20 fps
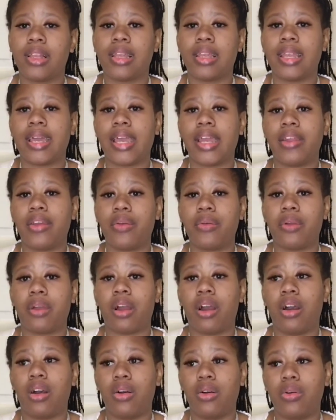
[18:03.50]
Later
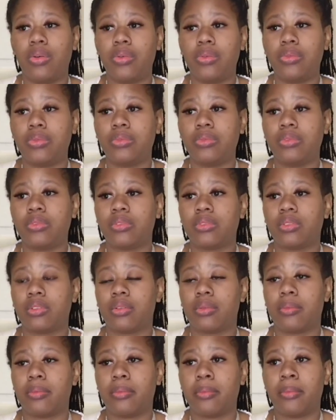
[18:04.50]
on,
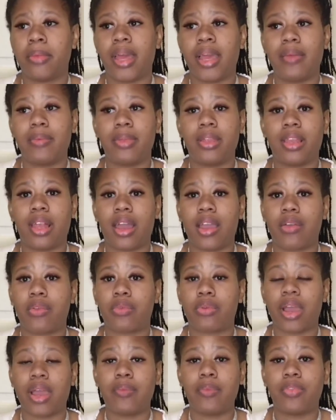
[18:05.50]
maybe like
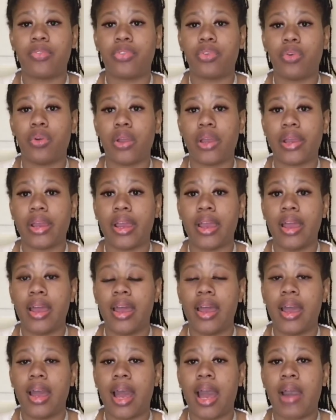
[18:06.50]
right before
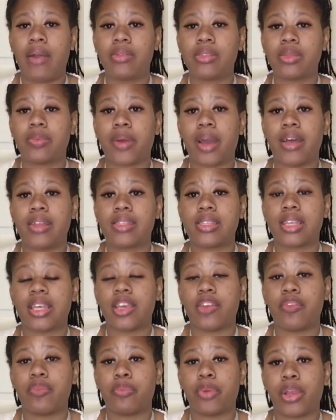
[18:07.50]
I was about to
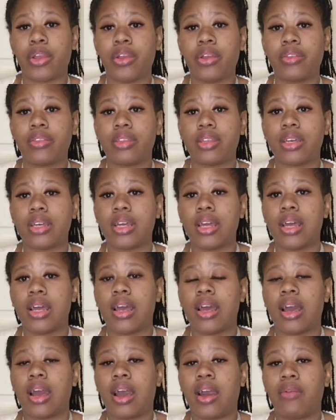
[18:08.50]
give birth,
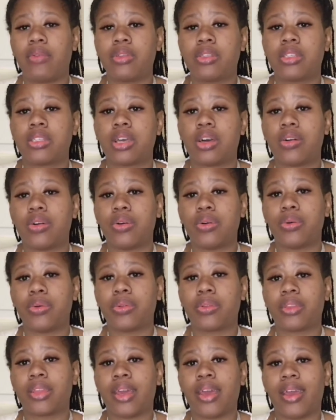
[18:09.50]
I was
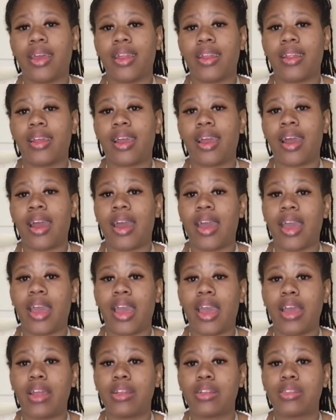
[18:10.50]
told that I
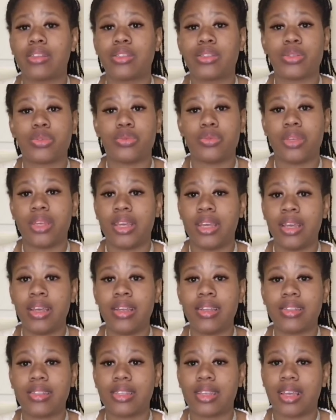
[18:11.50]
had 2
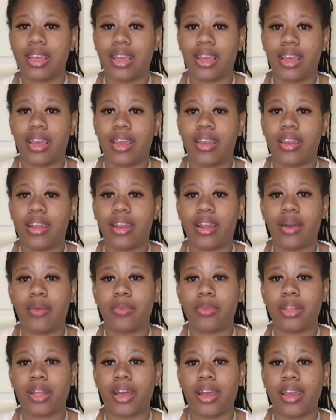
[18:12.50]
kids again, and
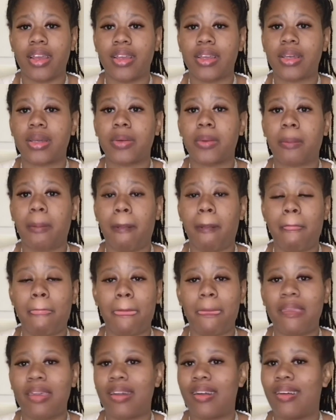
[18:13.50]
I'm like,
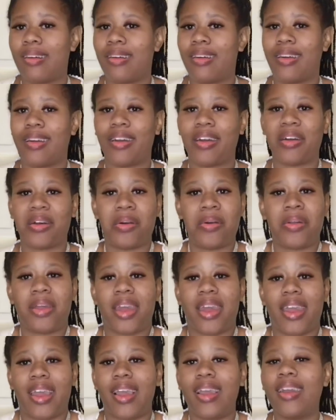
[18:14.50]

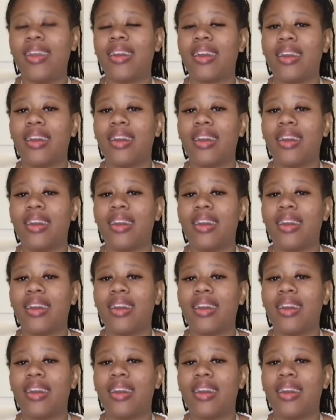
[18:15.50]
okay.